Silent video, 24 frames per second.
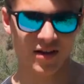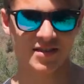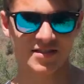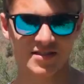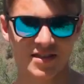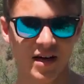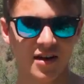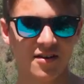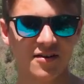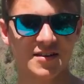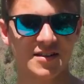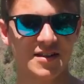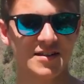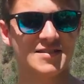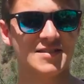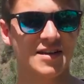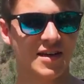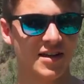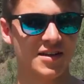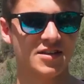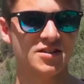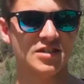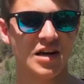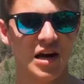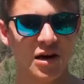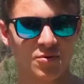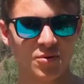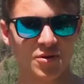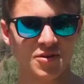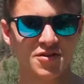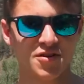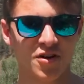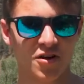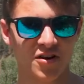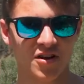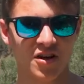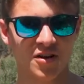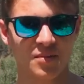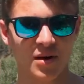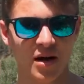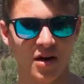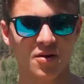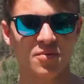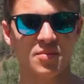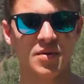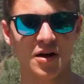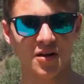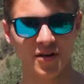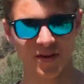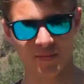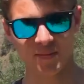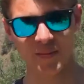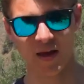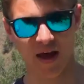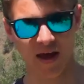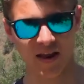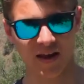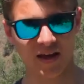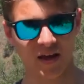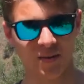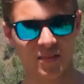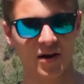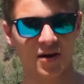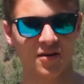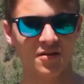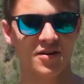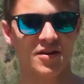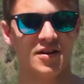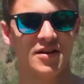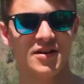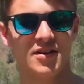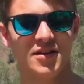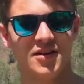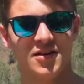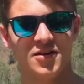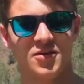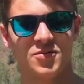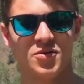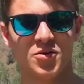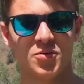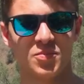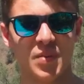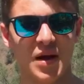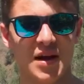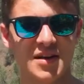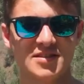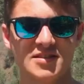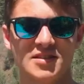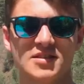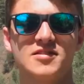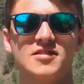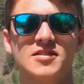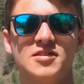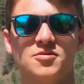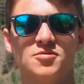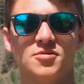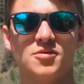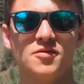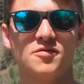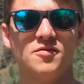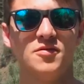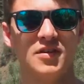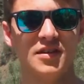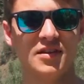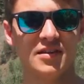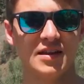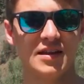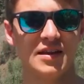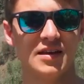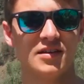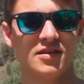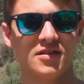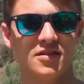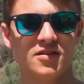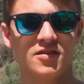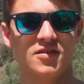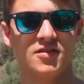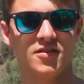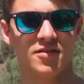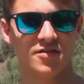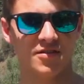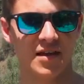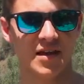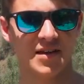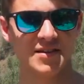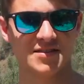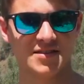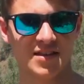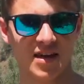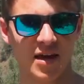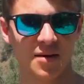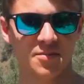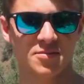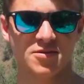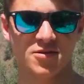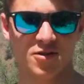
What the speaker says: it's kind of like the second shot we were talking about like panning, about you're basically revealing landscape.